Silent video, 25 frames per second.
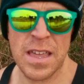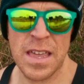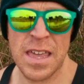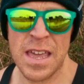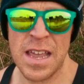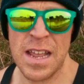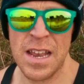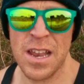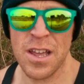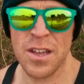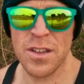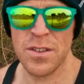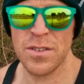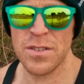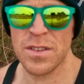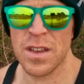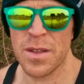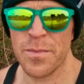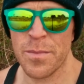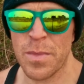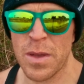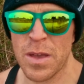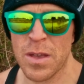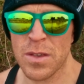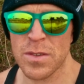kilo
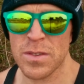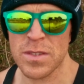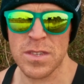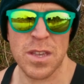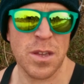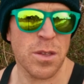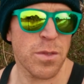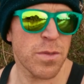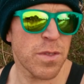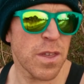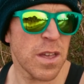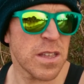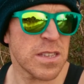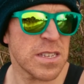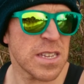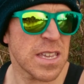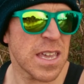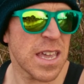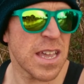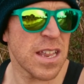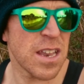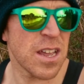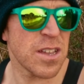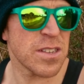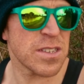dumbbells, so 30
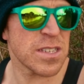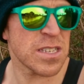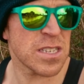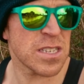kilos in